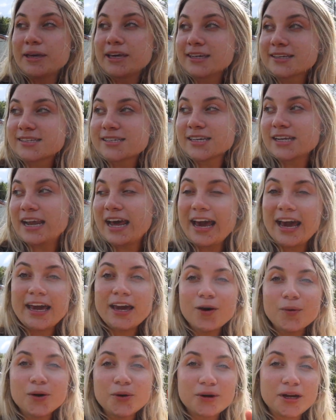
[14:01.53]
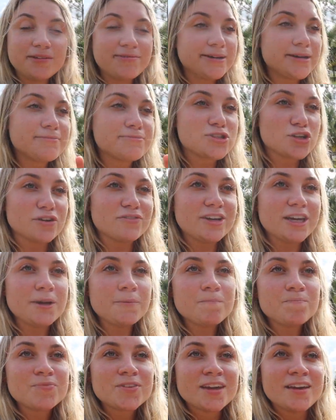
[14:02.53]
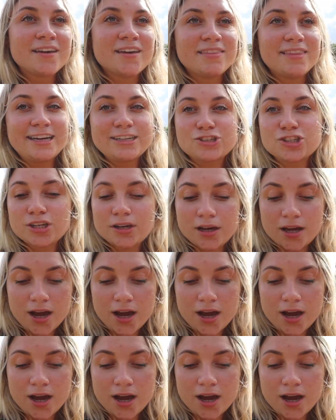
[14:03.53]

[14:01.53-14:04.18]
Because today, we were even observing that